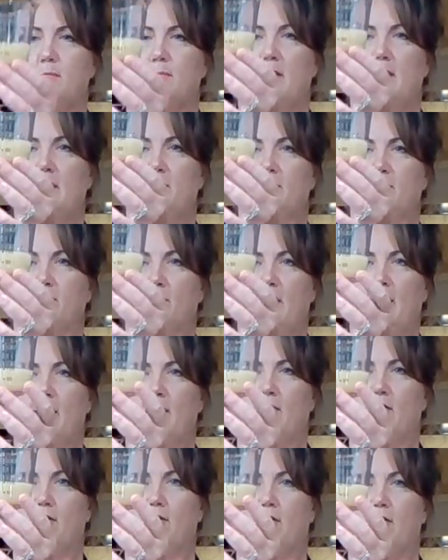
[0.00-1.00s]
measured
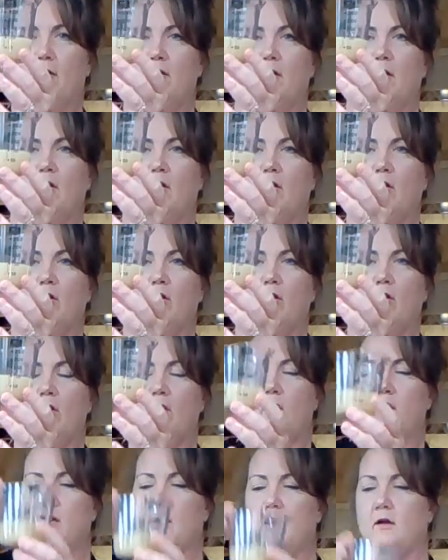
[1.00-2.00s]
out
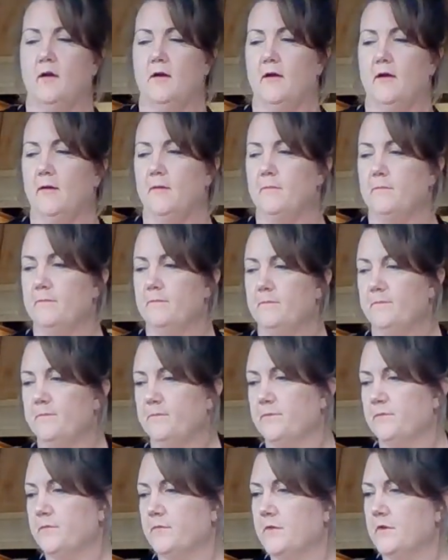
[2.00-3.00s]
our
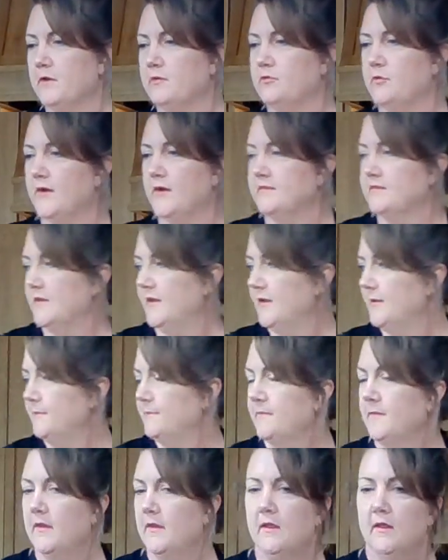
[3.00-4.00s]

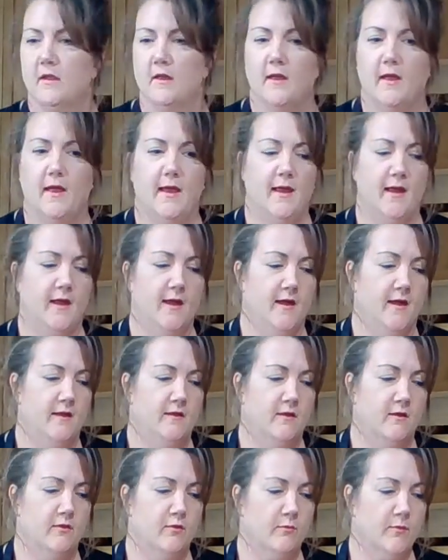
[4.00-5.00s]
dressing,
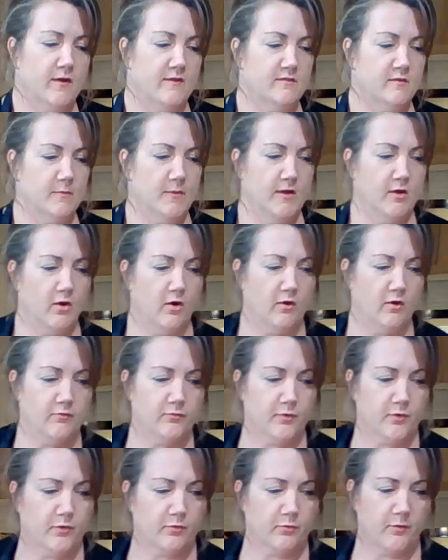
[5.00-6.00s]
and the recipe
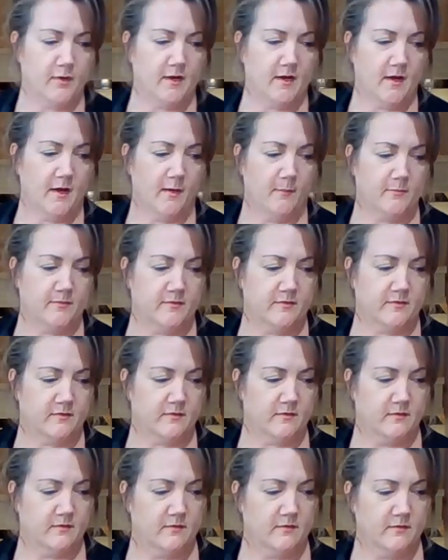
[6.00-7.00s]
called for 3
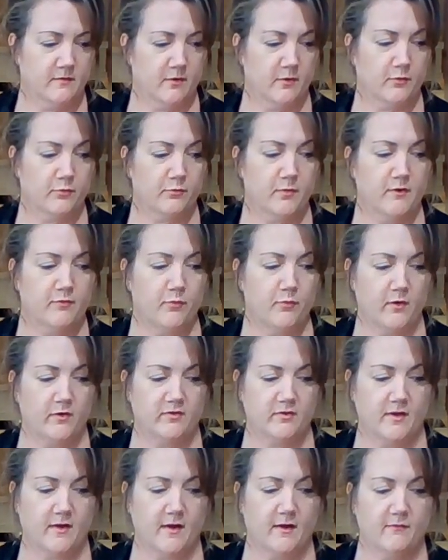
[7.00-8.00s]
cups, or
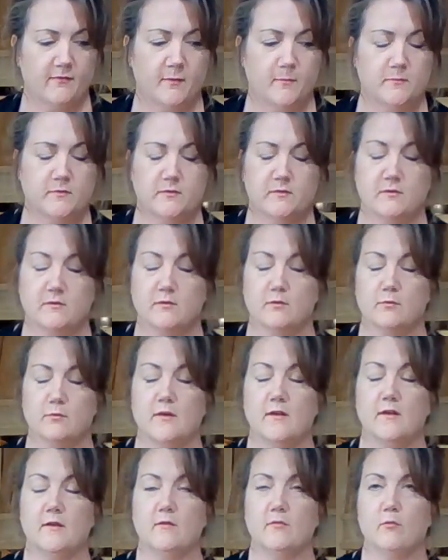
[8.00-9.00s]
3/4 a cup,
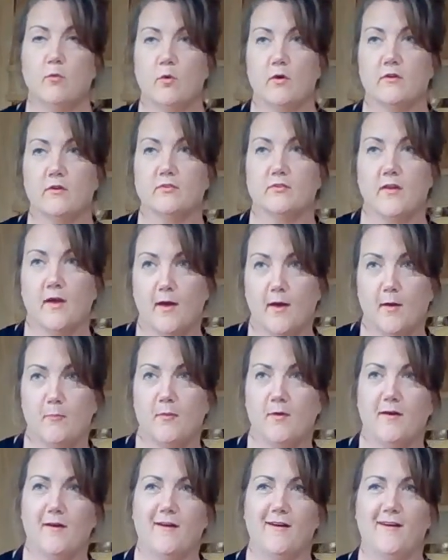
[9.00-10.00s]
3/4
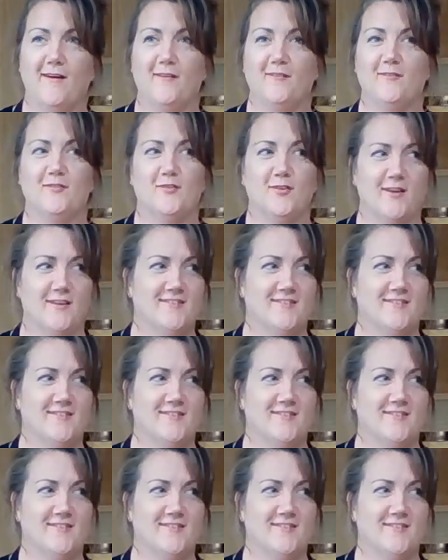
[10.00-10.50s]
cup of